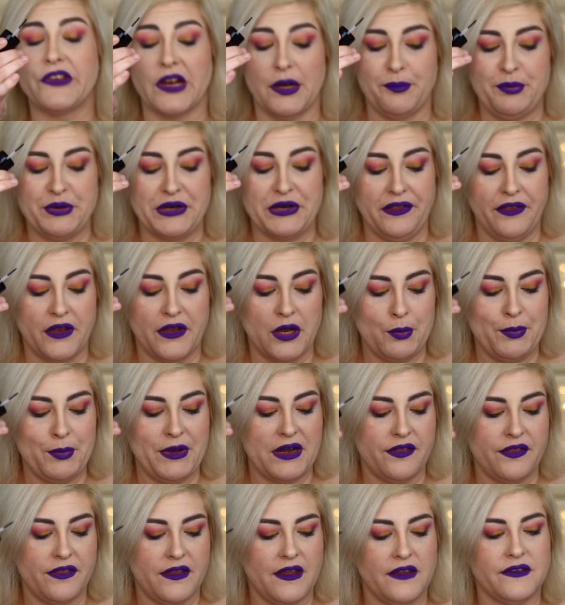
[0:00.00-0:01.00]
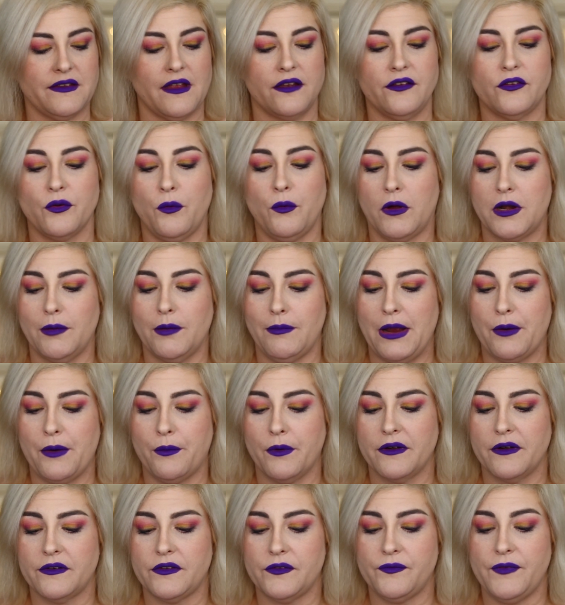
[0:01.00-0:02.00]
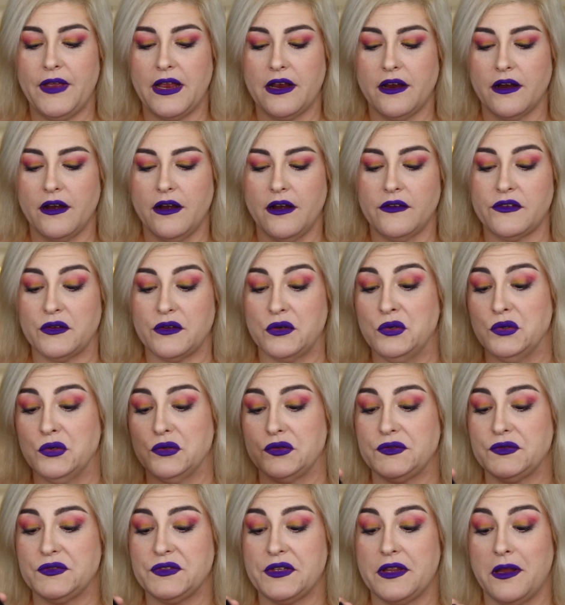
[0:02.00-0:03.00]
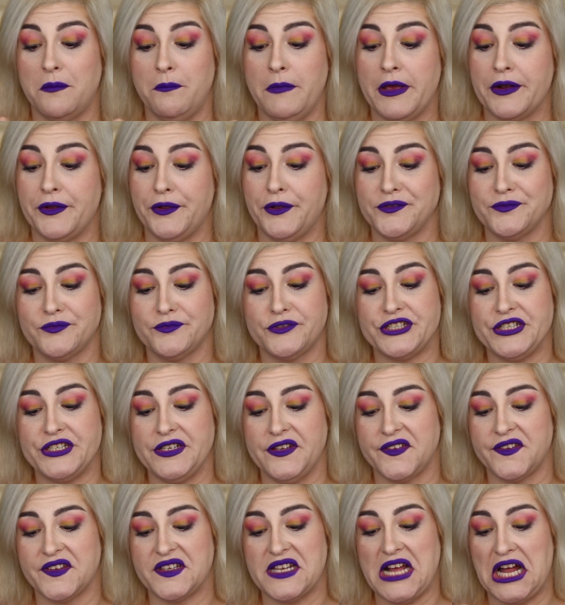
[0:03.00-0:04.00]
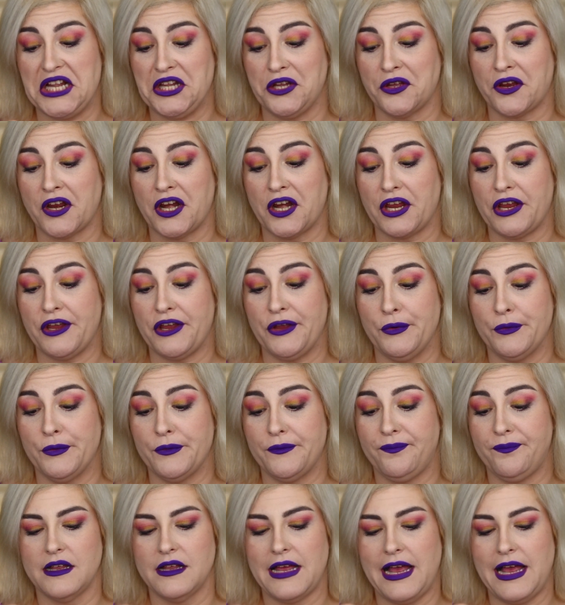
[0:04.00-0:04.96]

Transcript: gonna put a little bit of this onto one of my worst fingers. Oof, the middle, she is not looking cute.